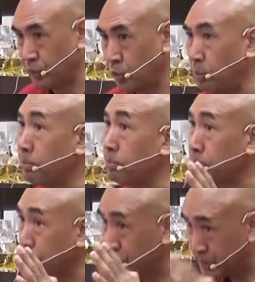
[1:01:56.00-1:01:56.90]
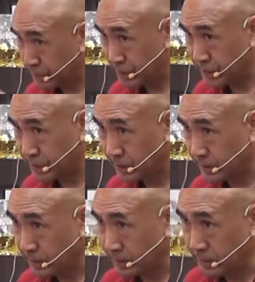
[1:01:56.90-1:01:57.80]
benefit of
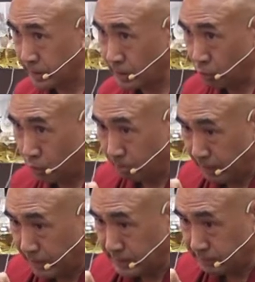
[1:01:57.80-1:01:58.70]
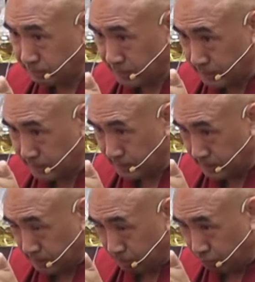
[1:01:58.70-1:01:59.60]
meditation, then your mind
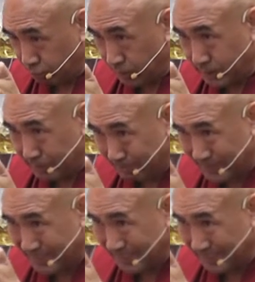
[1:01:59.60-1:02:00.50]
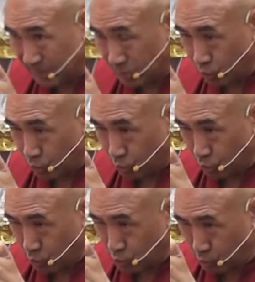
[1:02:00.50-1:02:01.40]
just put in the middle,
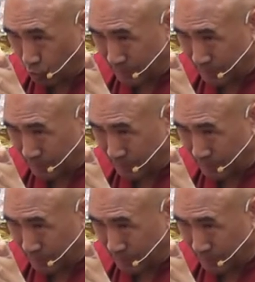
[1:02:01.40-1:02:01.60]
not